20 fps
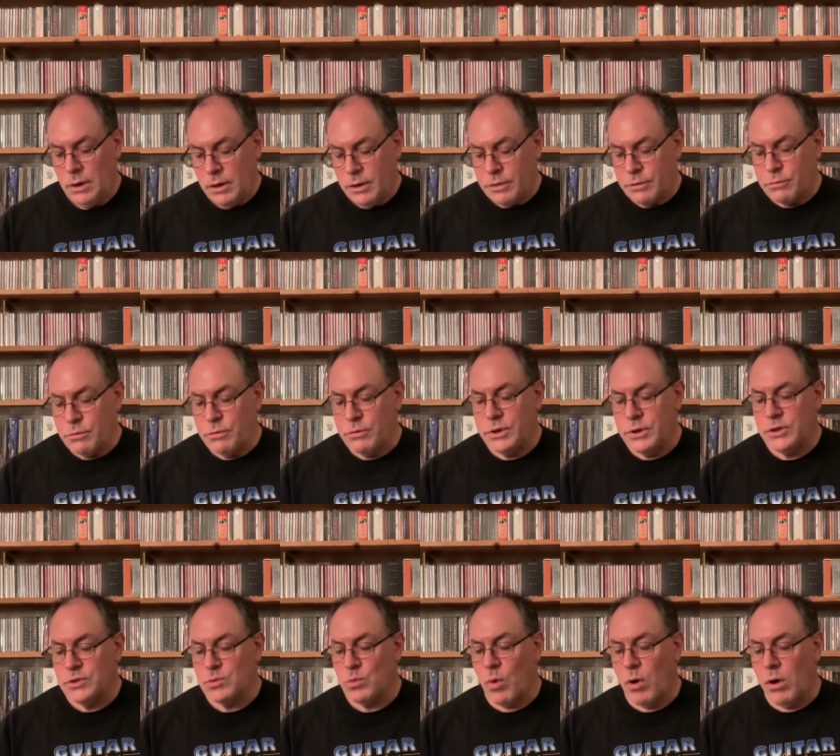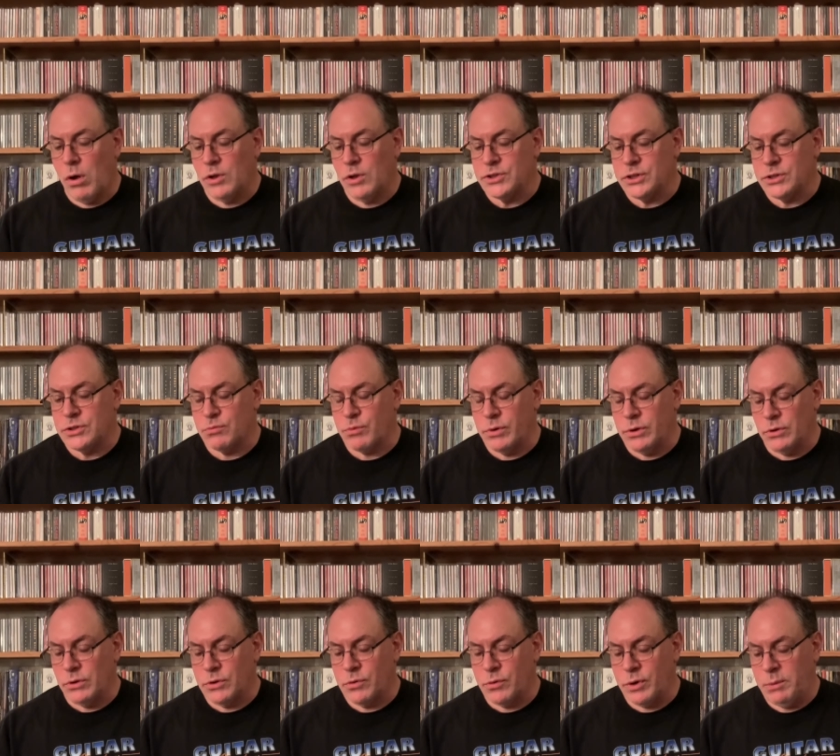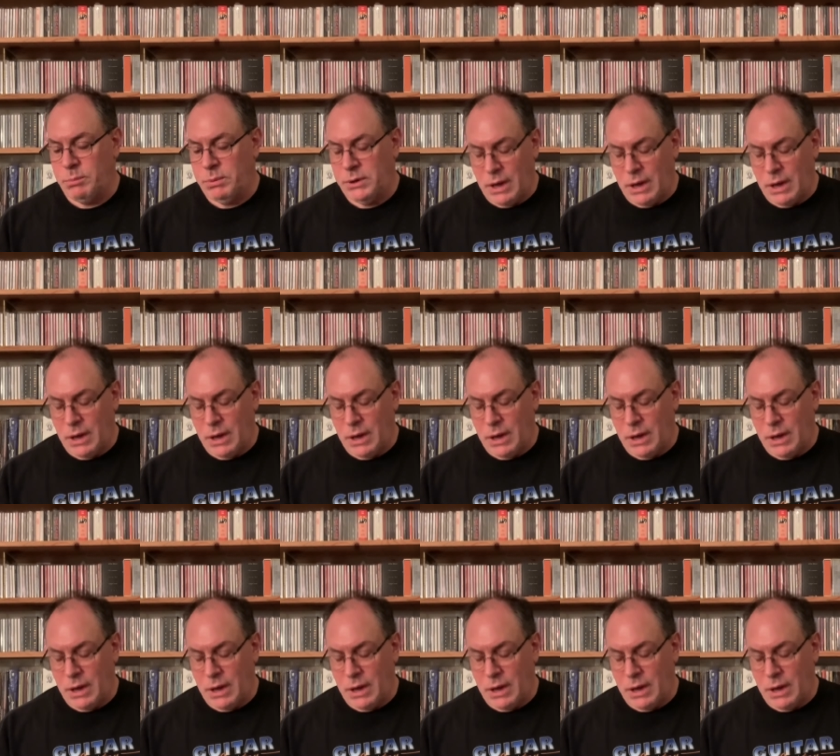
Through These Walls is real creepy.